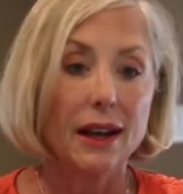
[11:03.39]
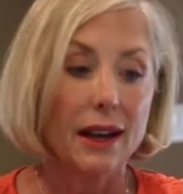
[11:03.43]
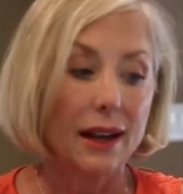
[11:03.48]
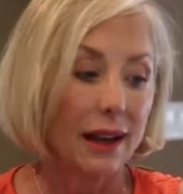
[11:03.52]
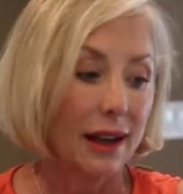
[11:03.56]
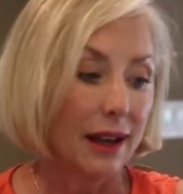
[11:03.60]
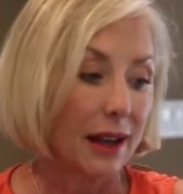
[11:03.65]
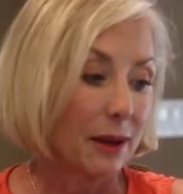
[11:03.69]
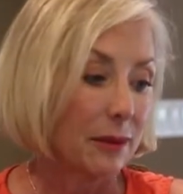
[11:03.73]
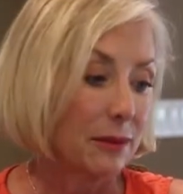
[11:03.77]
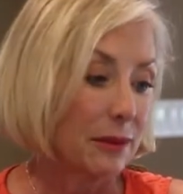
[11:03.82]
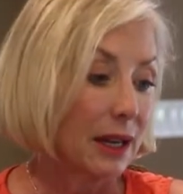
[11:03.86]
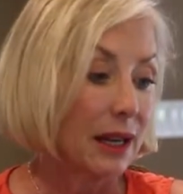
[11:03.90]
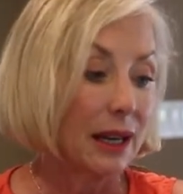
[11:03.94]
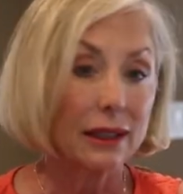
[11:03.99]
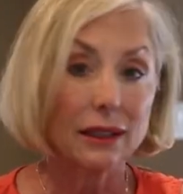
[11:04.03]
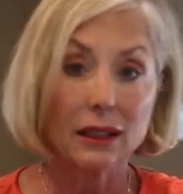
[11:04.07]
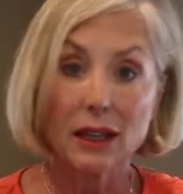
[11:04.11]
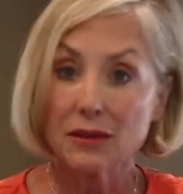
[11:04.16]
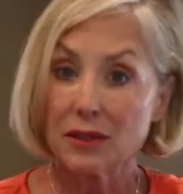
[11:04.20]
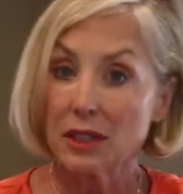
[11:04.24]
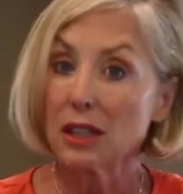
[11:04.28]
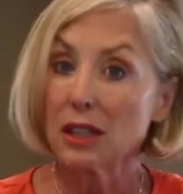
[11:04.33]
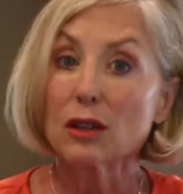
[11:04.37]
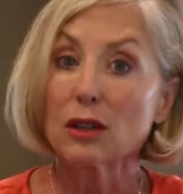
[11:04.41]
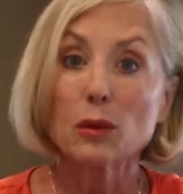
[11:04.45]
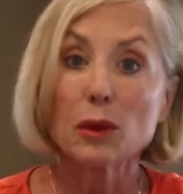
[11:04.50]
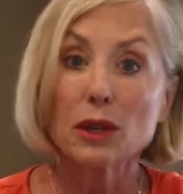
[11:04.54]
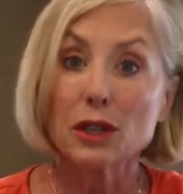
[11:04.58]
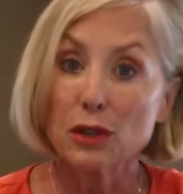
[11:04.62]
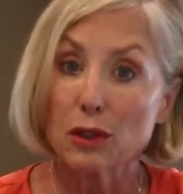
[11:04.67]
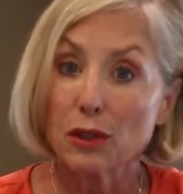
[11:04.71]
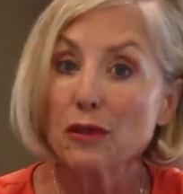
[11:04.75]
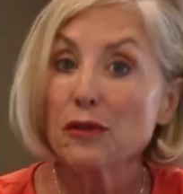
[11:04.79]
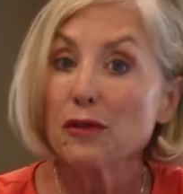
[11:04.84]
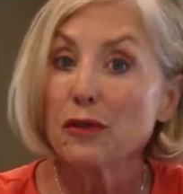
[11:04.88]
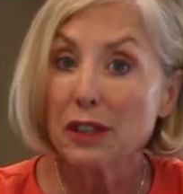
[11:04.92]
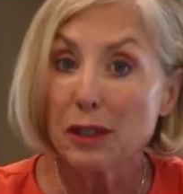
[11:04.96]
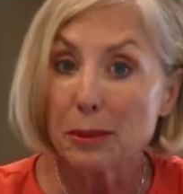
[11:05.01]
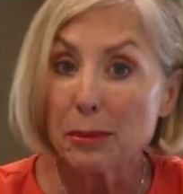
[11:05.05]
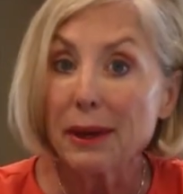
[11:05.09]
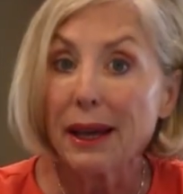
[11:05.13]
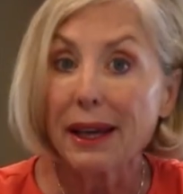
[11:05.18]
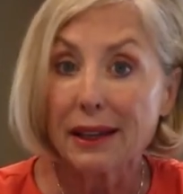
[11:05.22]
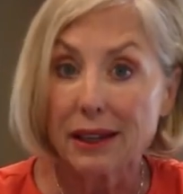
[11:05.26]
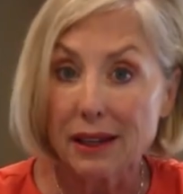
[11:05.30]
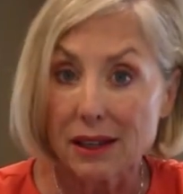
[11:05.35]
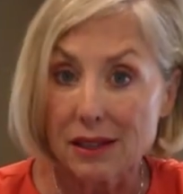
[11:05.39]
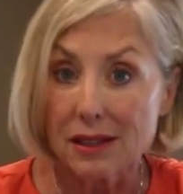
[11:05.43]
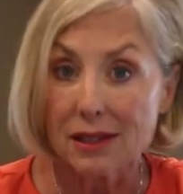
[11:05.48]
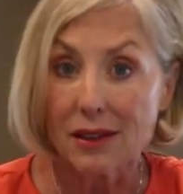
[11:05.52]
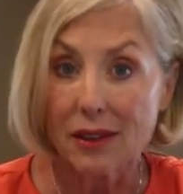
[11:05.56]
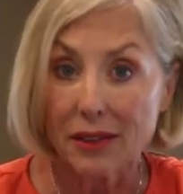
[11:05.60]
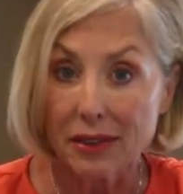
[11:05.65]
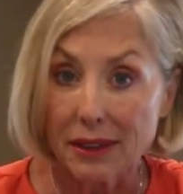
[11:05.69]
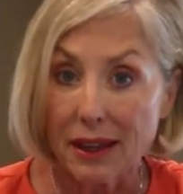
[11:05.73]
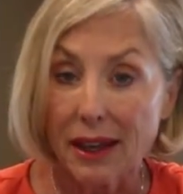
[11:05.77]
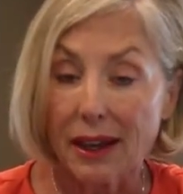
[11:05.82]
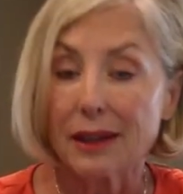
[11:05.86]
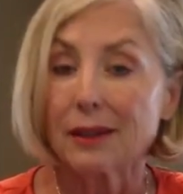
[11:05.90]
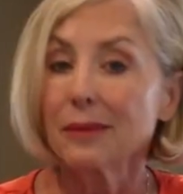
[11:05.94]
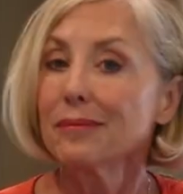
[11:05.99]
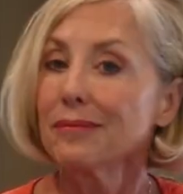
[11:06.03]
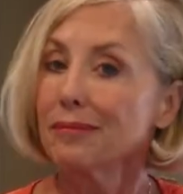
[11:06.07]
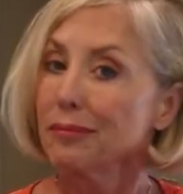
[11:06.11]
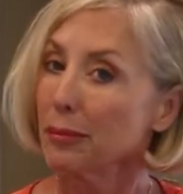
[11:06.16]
And I'd love to what your feedback is on that.